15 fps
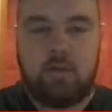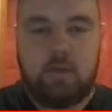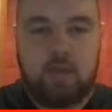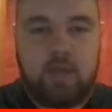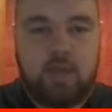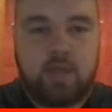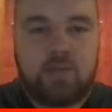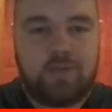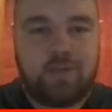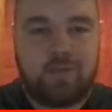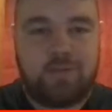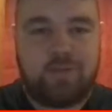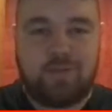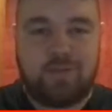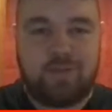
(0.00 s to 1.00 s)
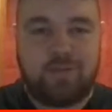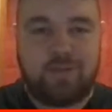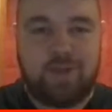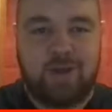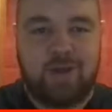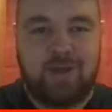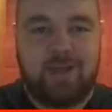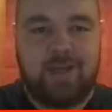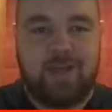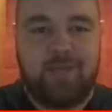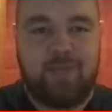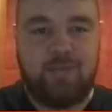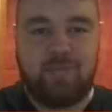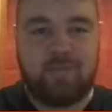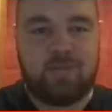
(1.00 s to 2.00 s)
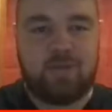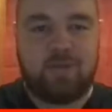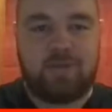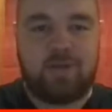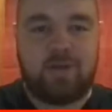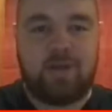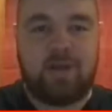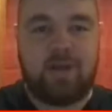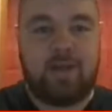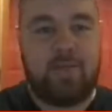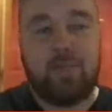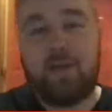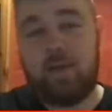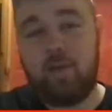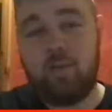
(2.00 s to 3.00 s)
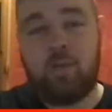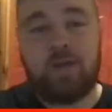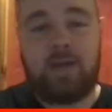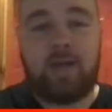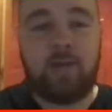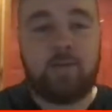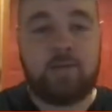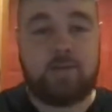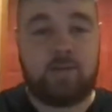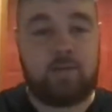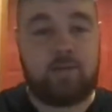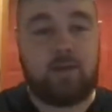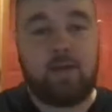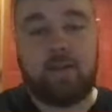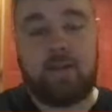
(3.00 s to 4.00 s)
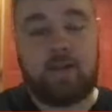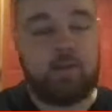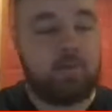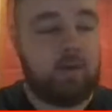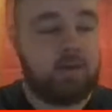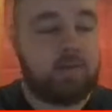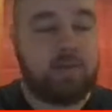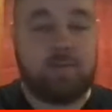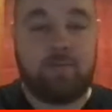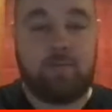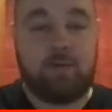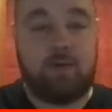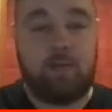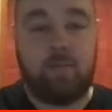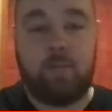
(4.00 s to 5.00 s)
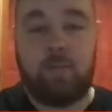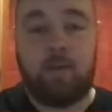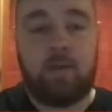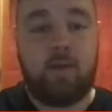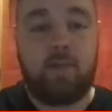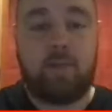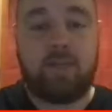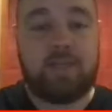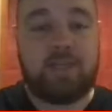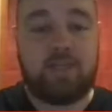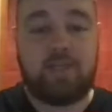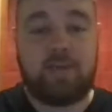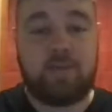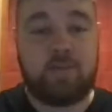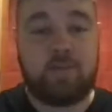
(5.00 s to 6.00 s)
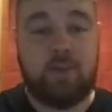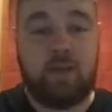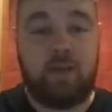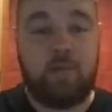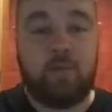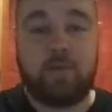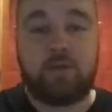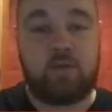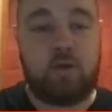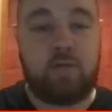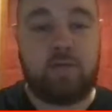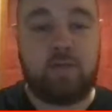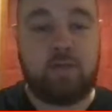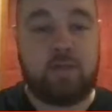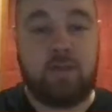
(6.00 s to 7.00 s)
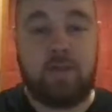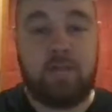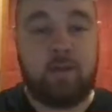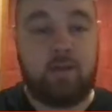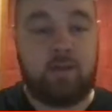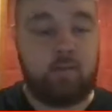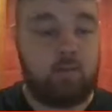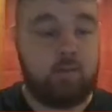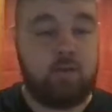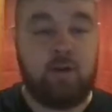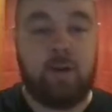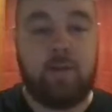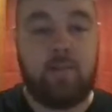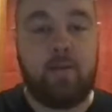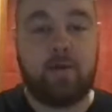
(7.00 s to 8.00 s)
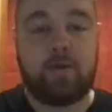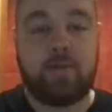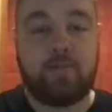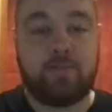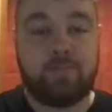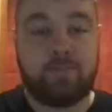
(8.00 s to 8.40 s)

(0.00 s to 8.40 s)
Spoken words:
Yeah, stop targeting him. Stop targeting him. He'll want out soon, and then he'll go to a different club, play 10 times better, win trophies with them, and we'll look like mugs.